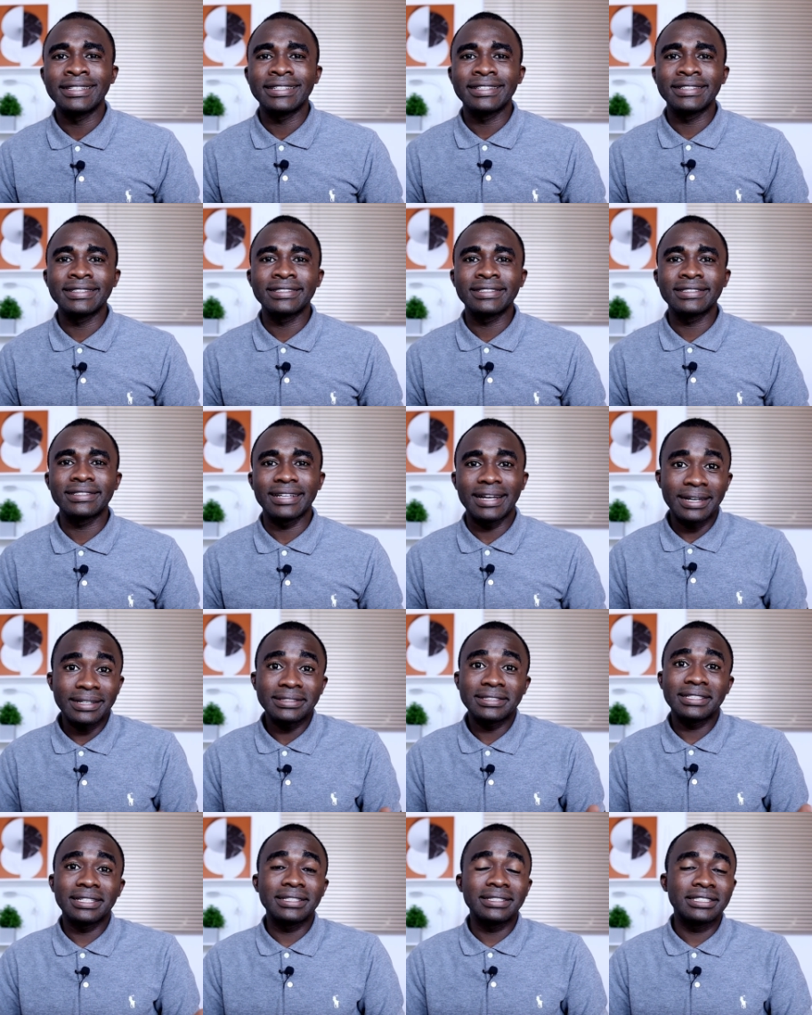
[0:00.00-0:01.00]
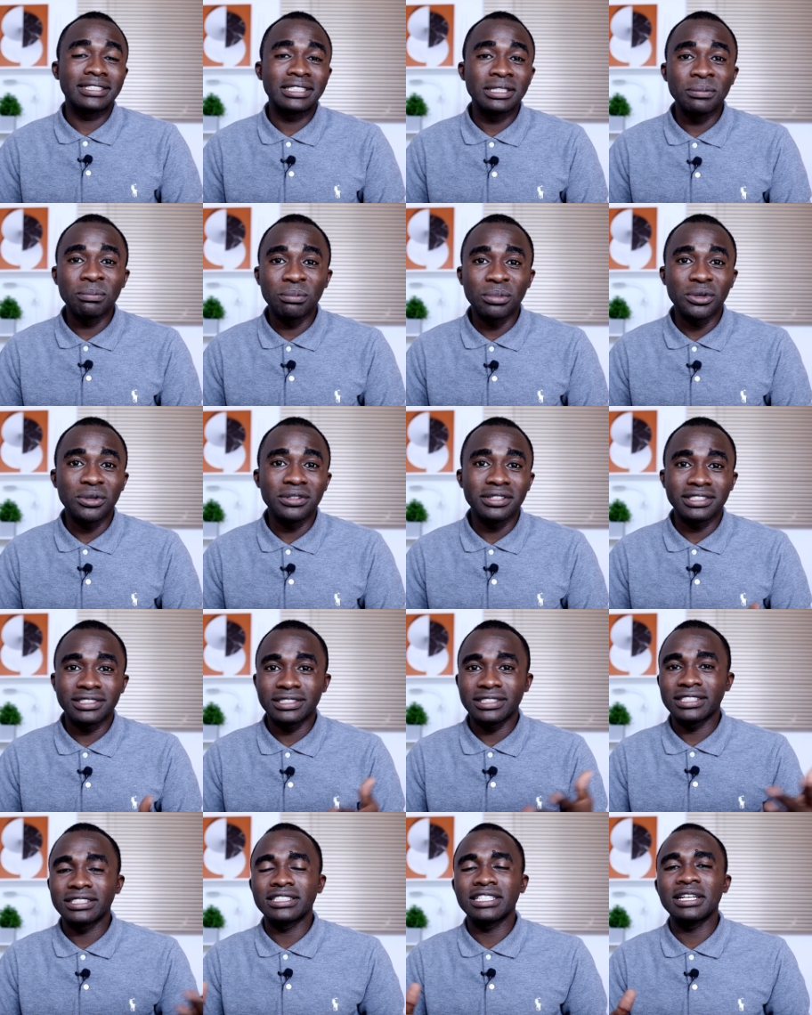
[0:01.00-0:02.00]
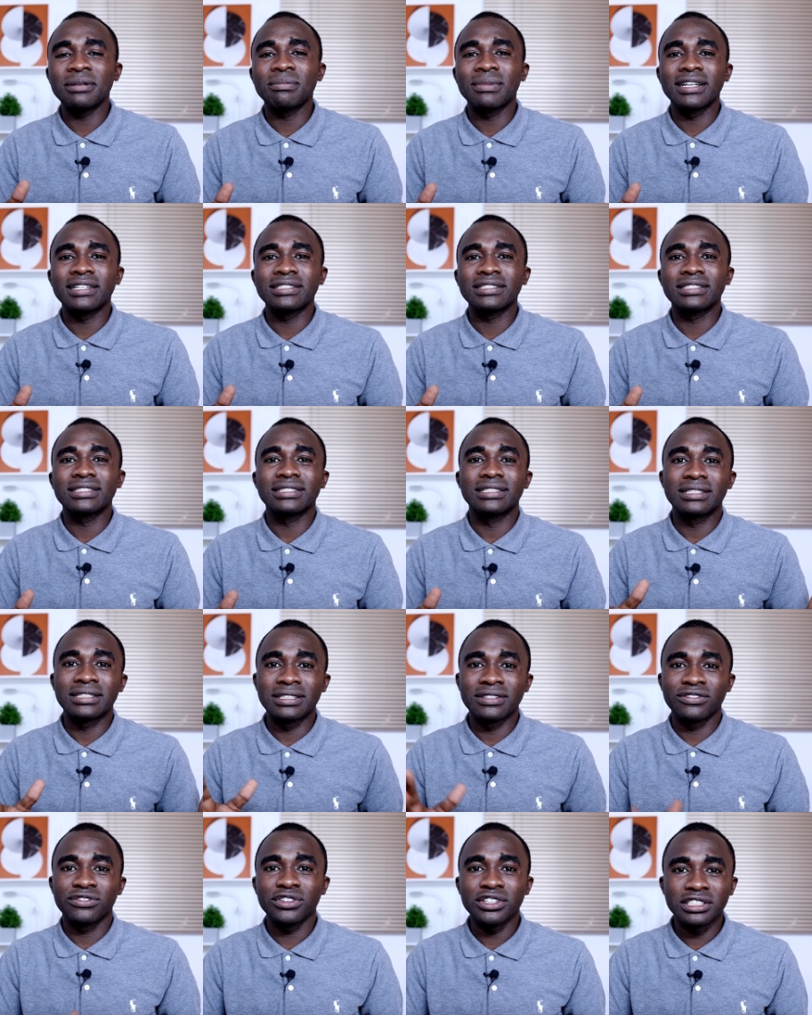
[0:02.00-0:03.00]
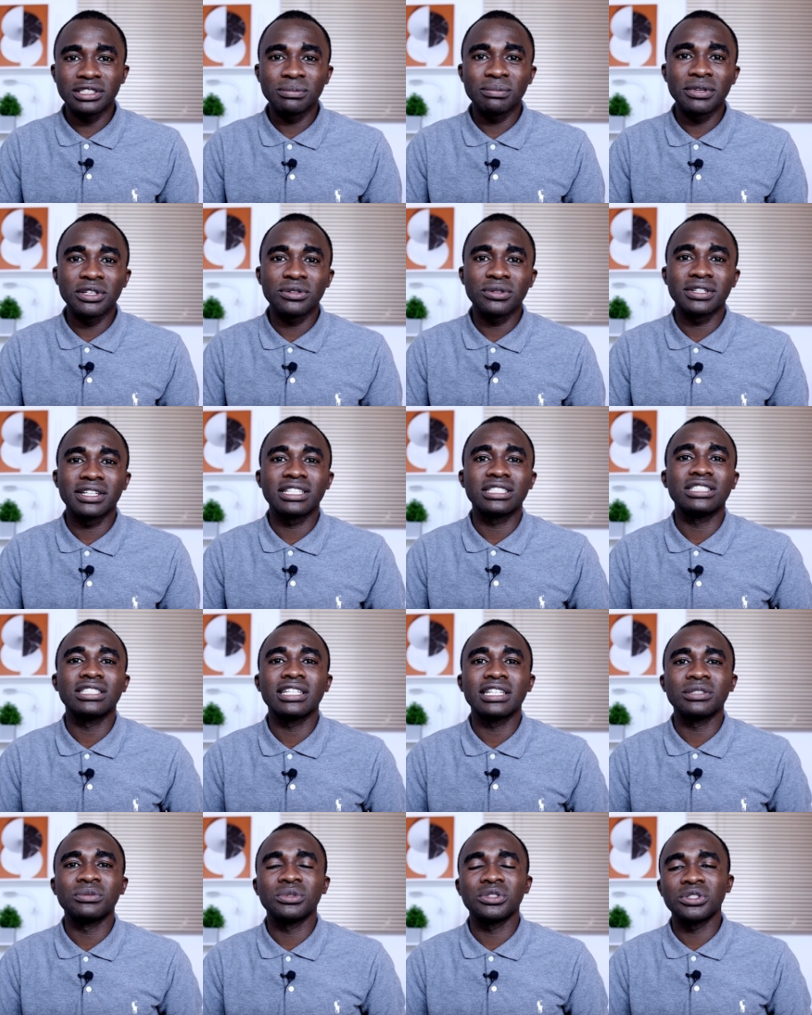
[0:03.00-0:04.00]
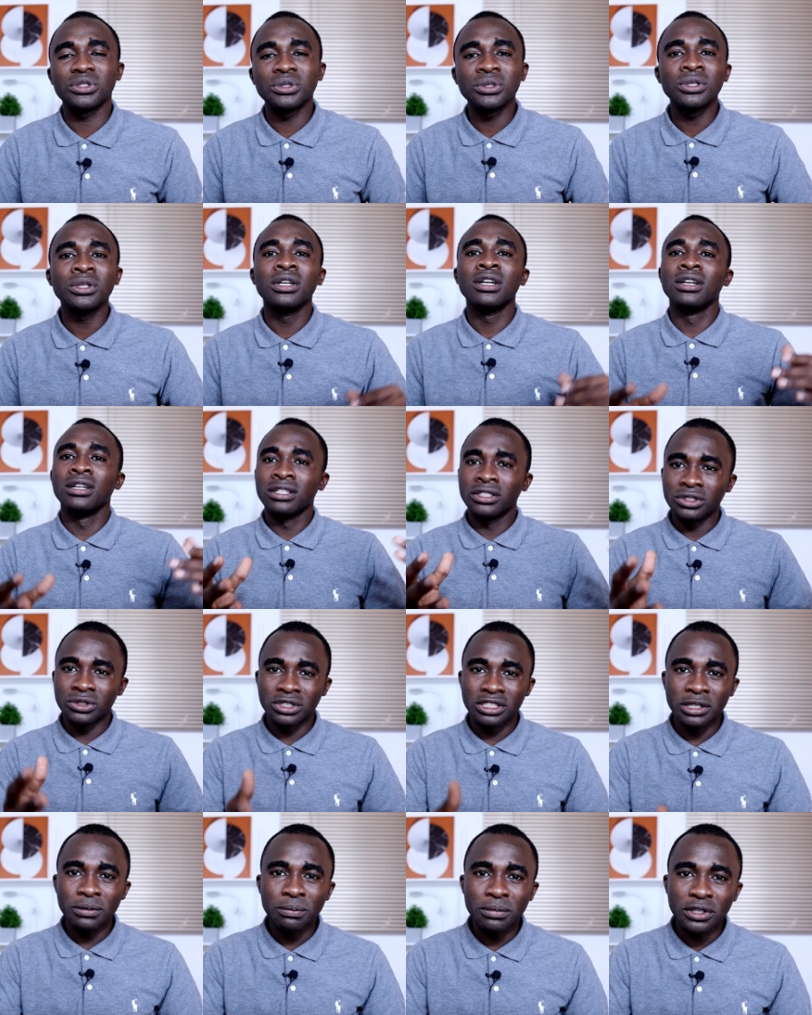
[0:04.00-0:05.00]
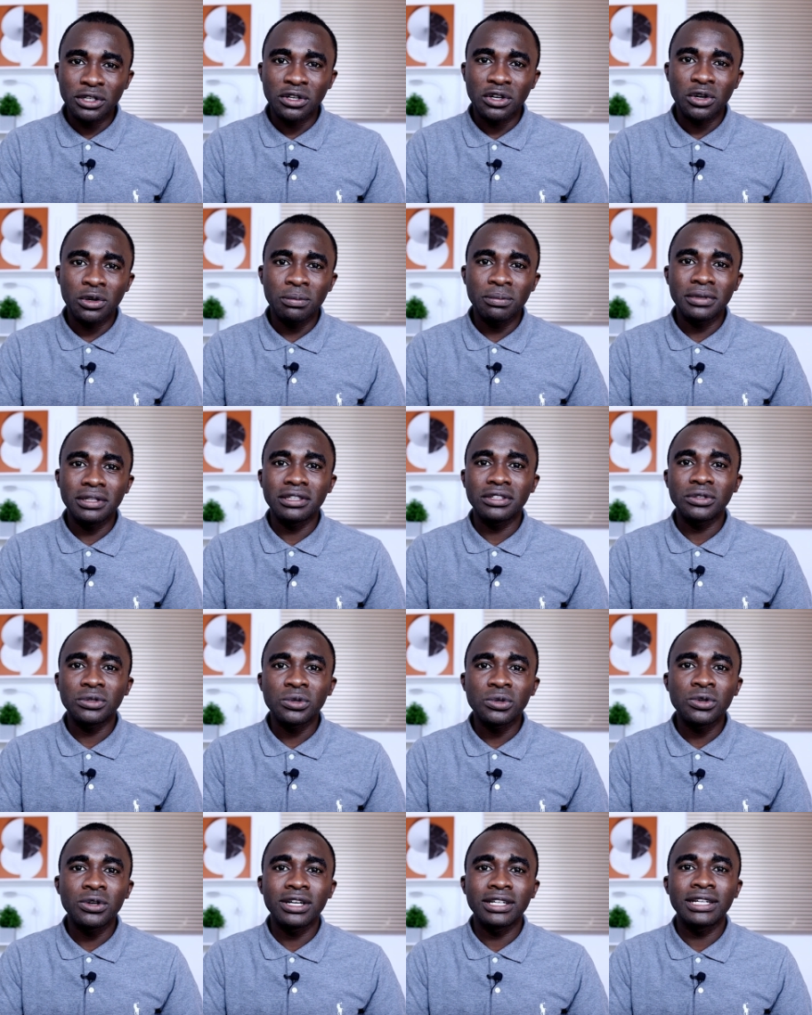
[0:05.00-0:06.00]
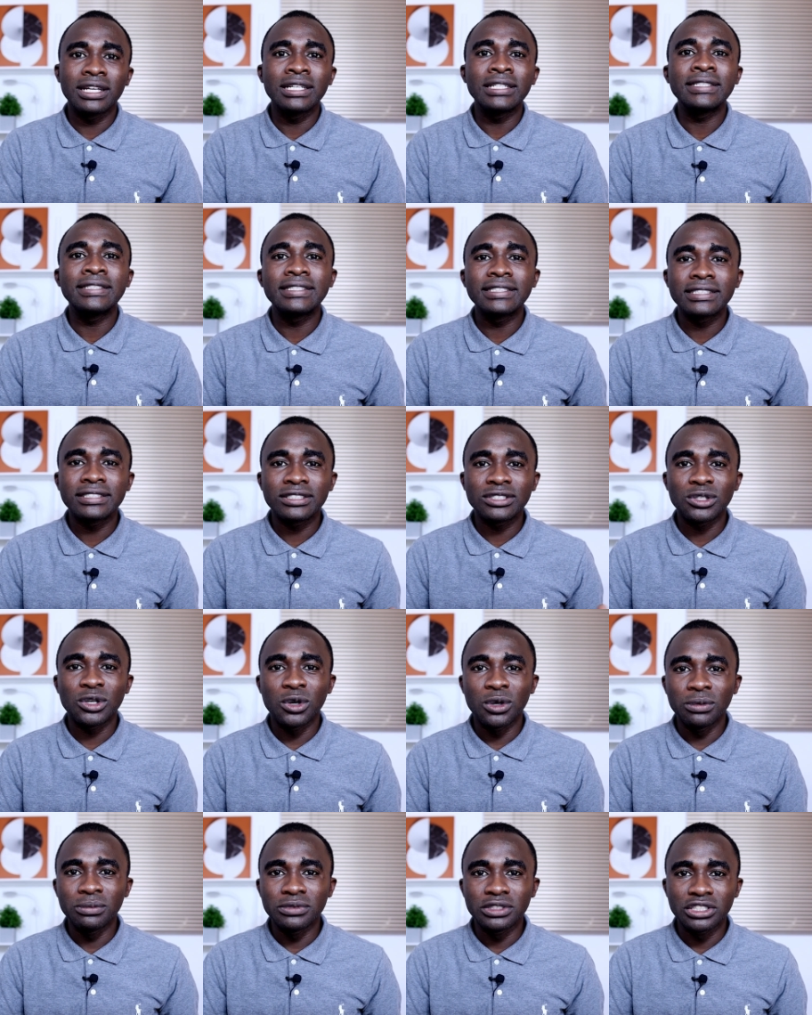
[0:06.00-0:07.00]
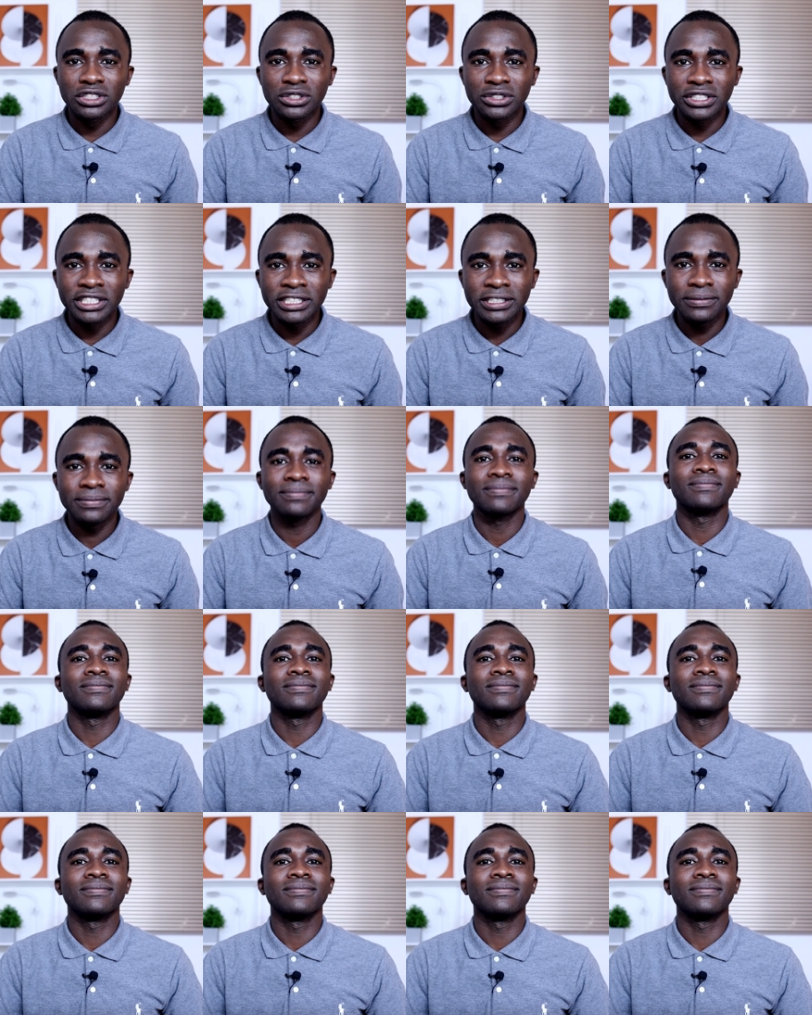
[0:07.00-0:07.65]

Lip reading: is actually simple. It's the same as the first method I shared with you. You simply open the Google Analytics home screen,